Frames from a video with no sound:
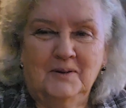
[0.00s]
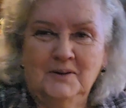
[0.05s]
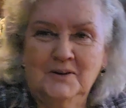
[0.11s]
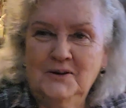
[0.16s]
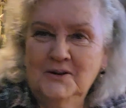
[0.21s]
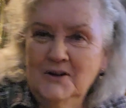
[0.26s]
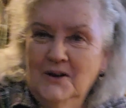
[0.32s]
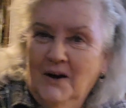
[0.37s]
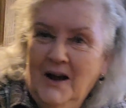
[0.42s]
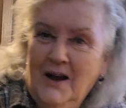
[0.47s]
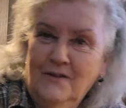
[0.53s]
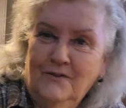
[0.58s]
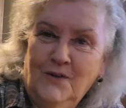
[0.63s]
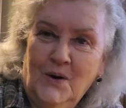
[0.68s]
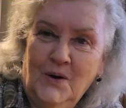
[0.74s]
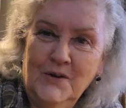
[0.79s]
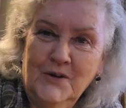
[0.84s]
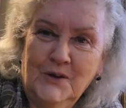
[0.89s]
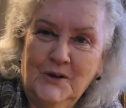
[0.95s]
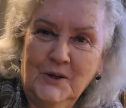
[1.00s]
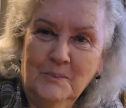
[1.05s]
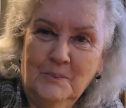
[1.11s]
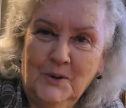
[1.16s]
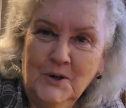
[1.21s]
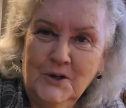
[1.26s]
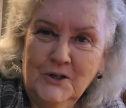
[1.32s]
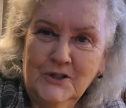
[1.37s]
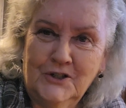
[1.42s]
You know how far you can
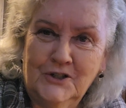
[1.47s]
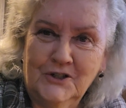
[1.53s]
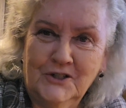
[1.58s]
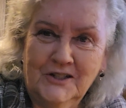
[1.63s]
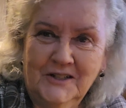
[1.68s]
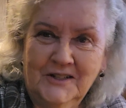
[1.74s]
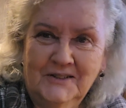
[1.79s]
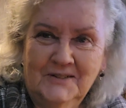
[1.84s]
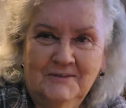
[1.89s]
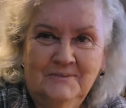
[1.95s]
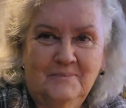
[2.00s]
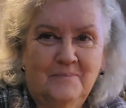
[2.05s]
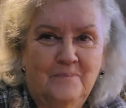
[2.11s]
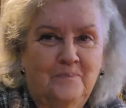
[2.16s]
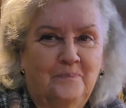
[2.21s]
push, you know?